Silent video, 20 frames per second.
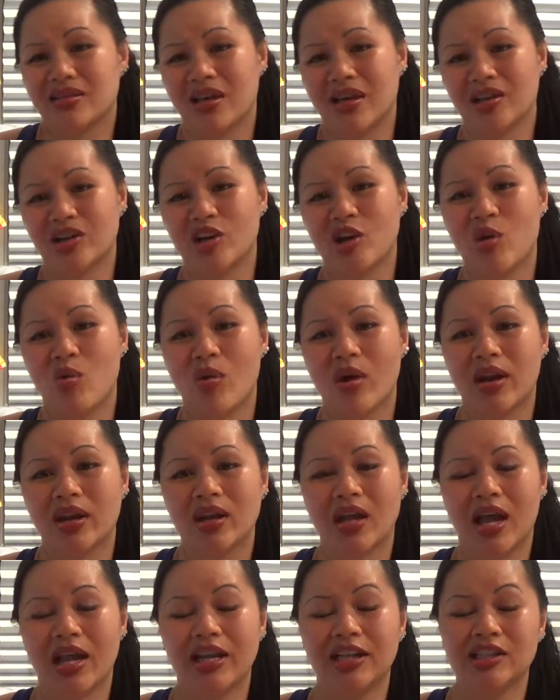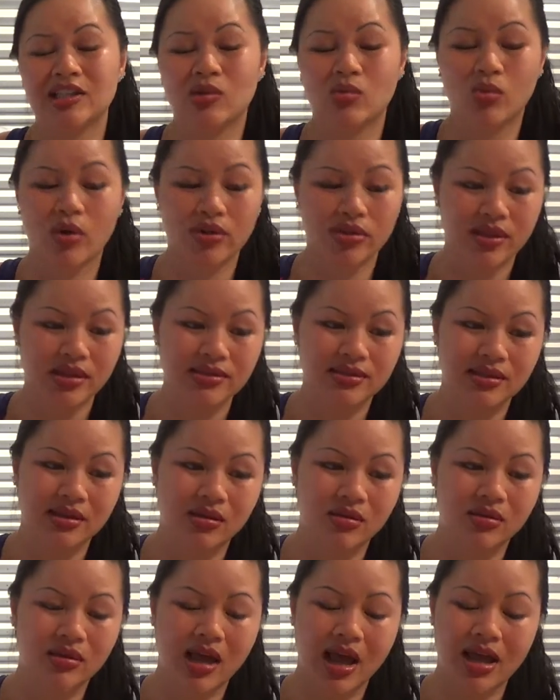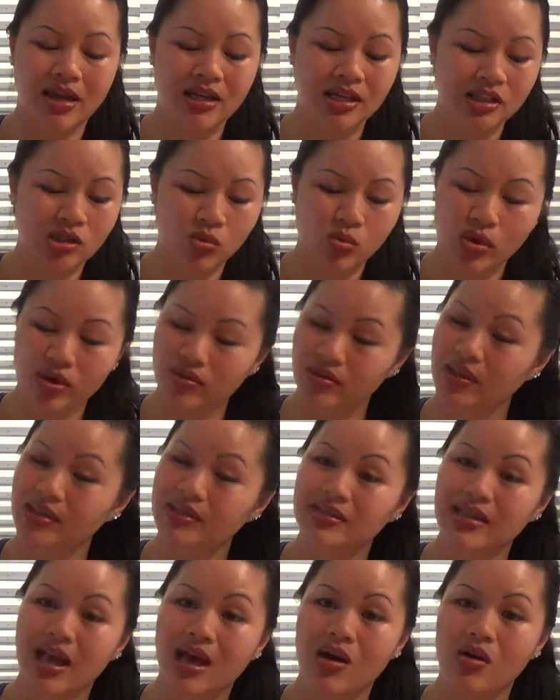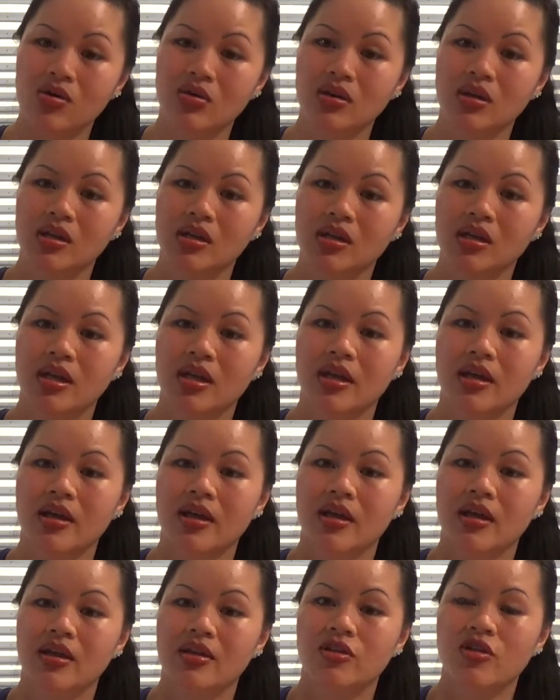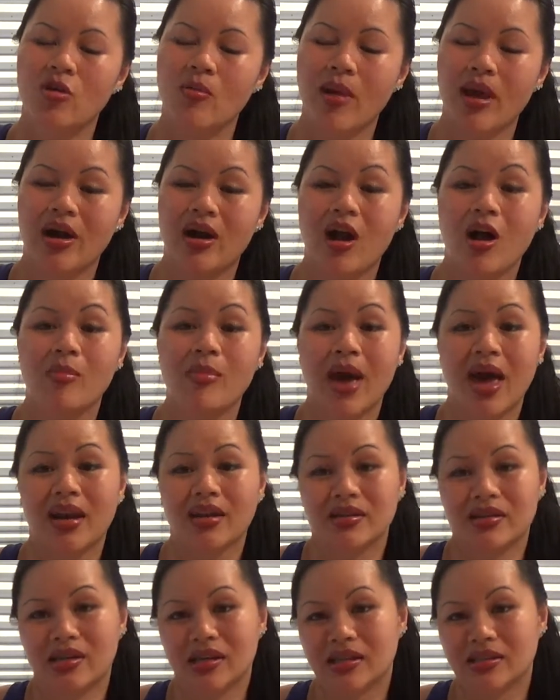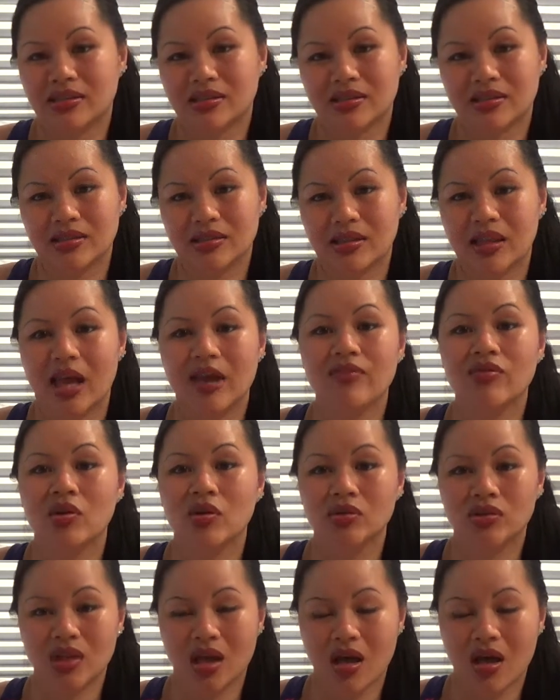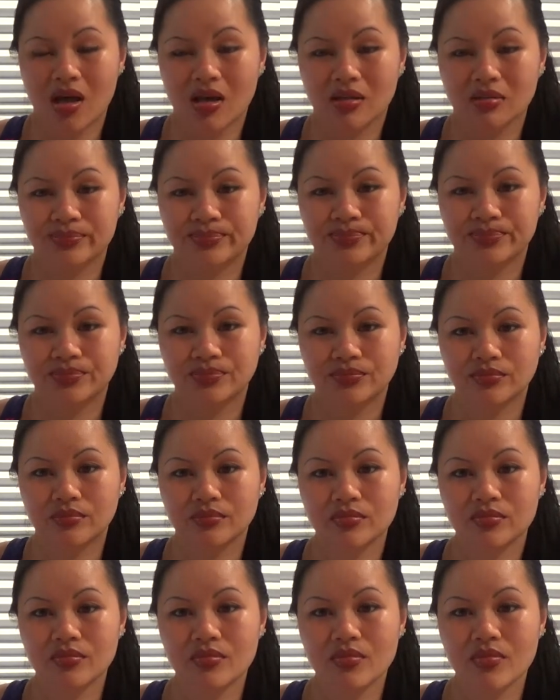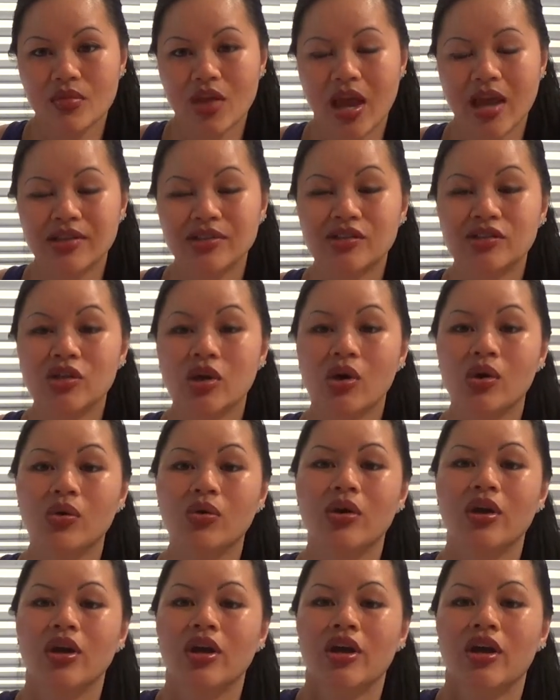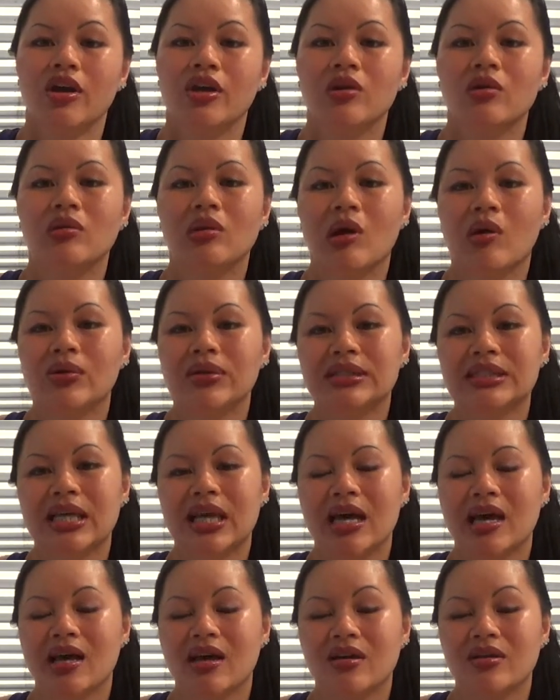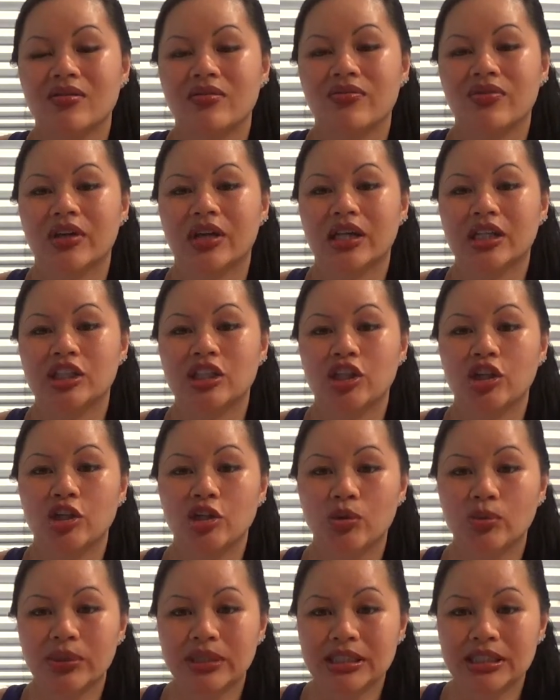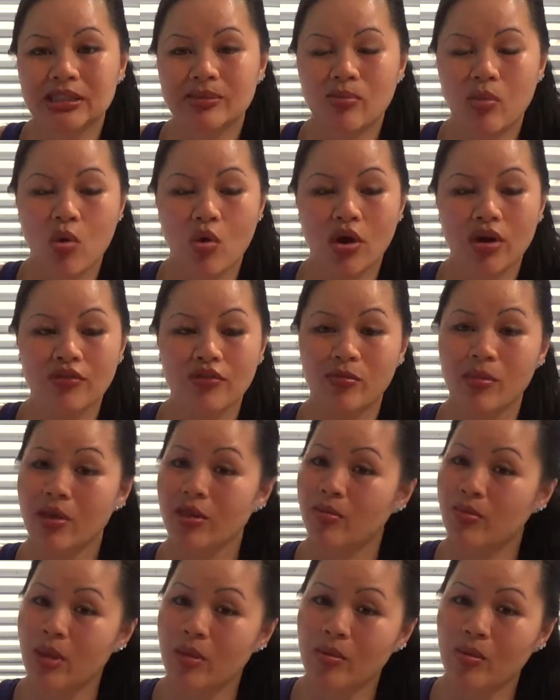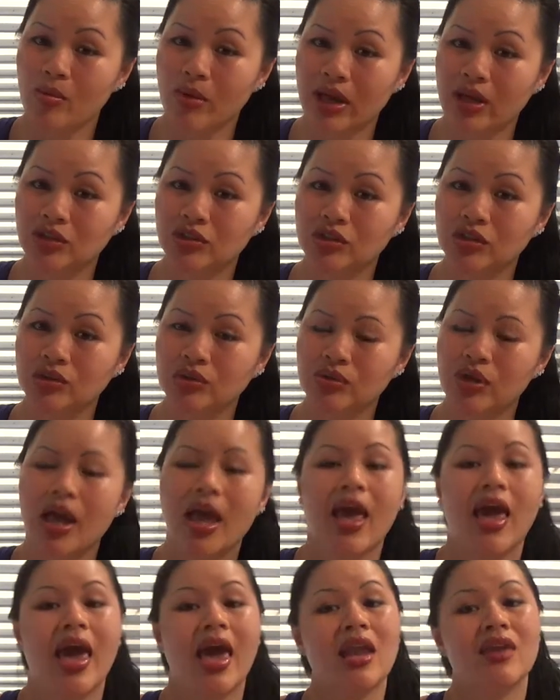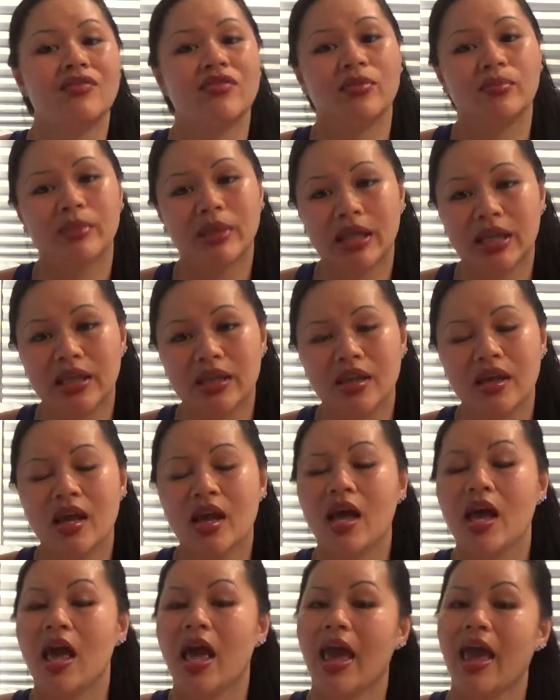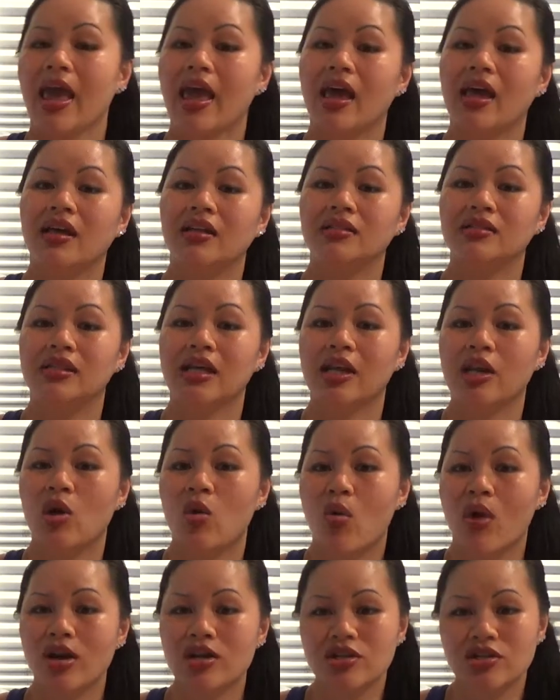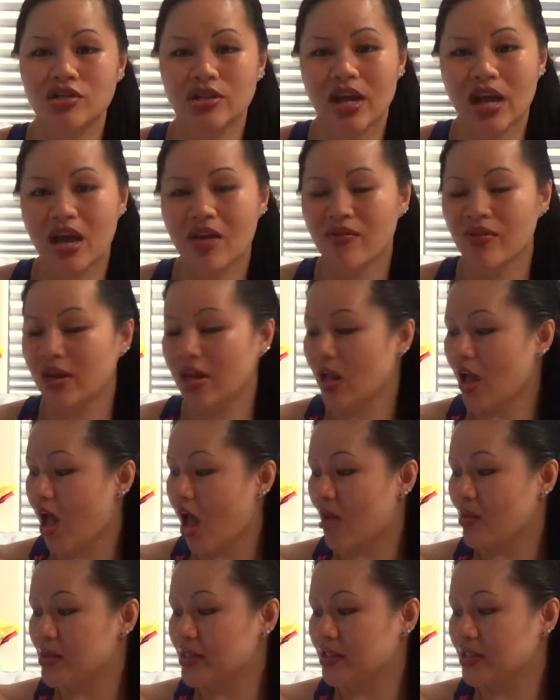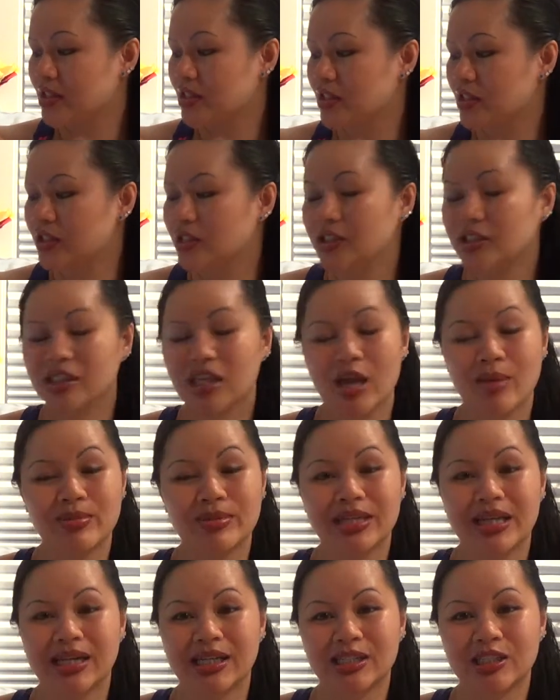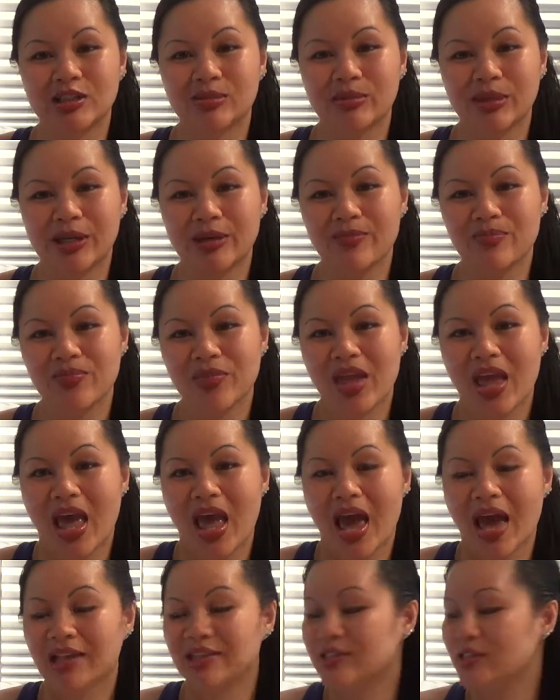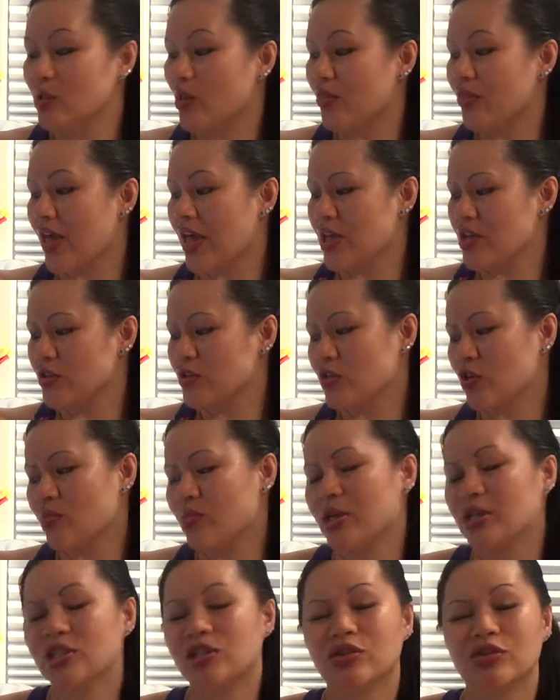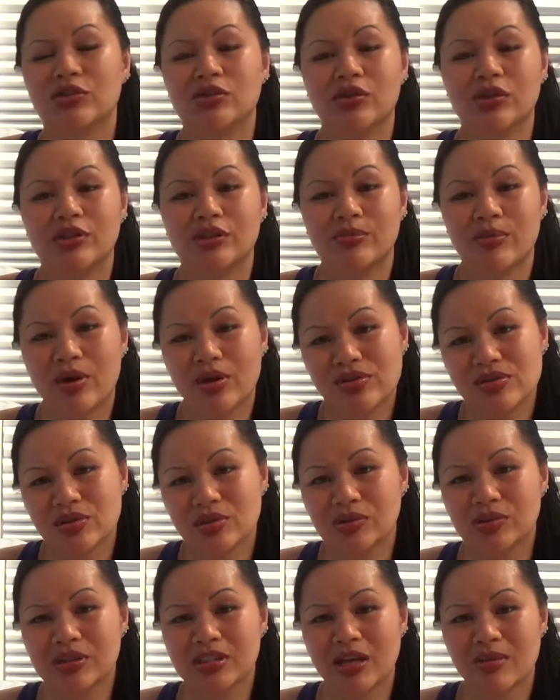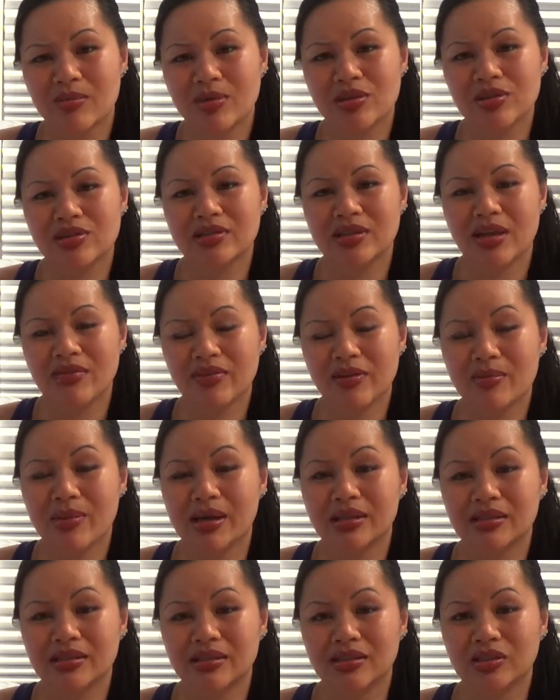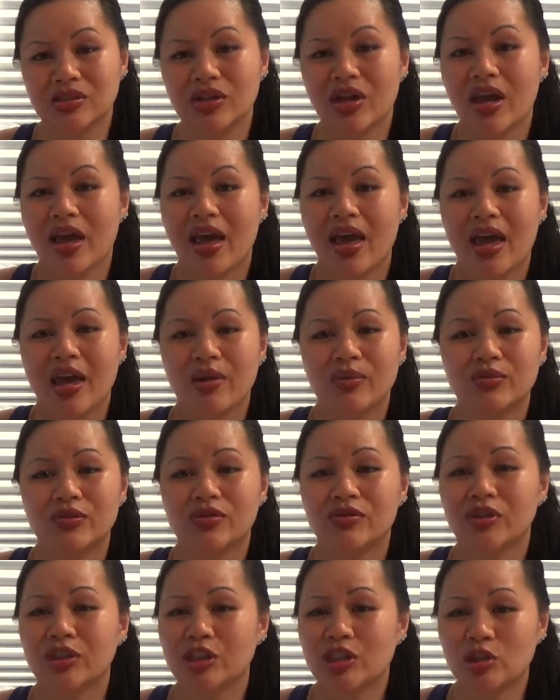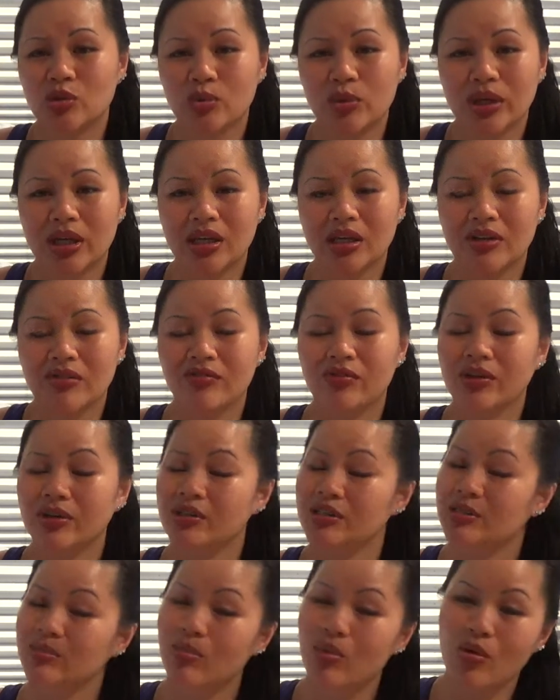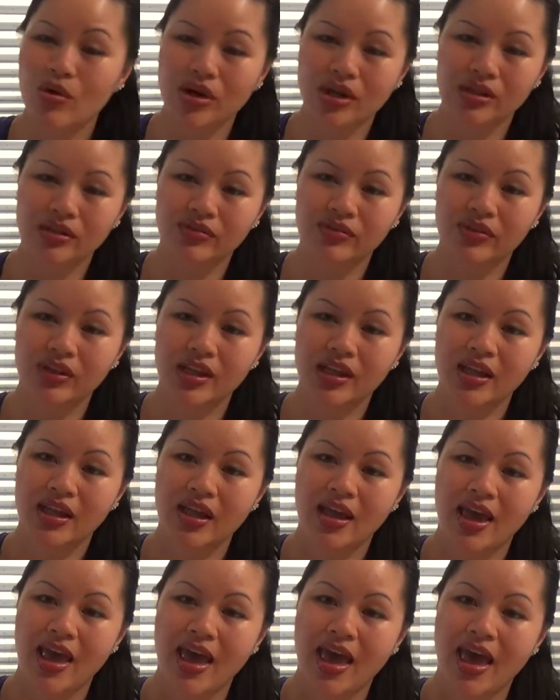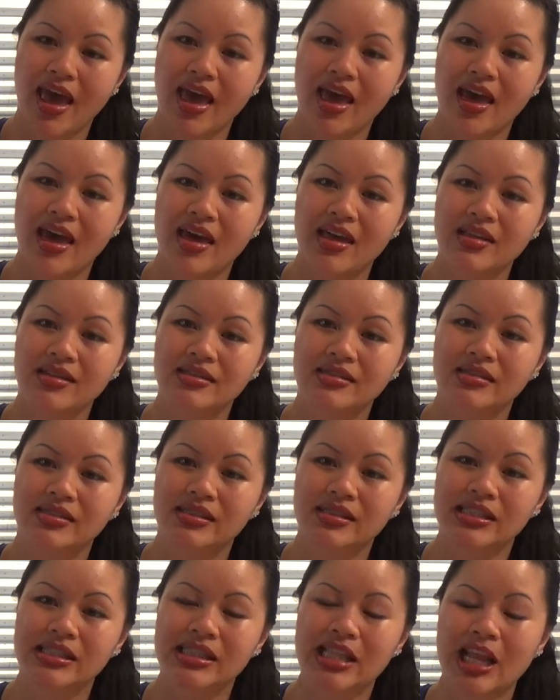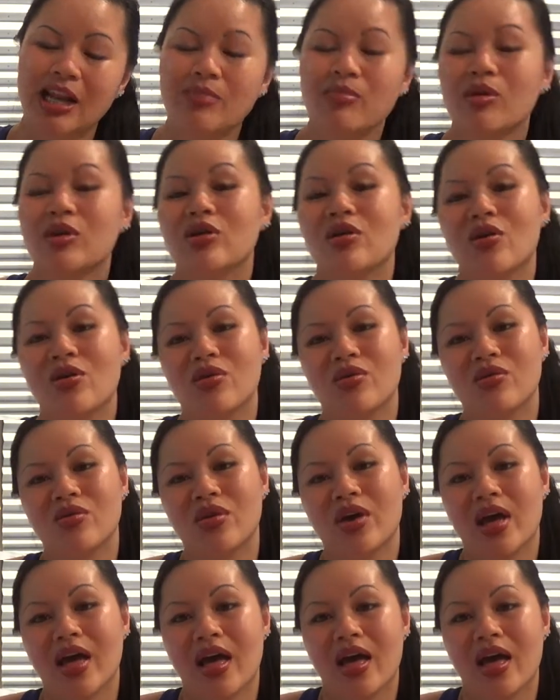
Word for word: that, you know what, I need to work things out. I need to work things out no matter how bad it gets. Life goes on. And so you'll always have the continuing support from other people around you and from me. And any questions you have, any comments, just keep sending it to me. And so thank you so much to this person who sent me this lovely message. And it was very sweet, very supportive, and just letting me know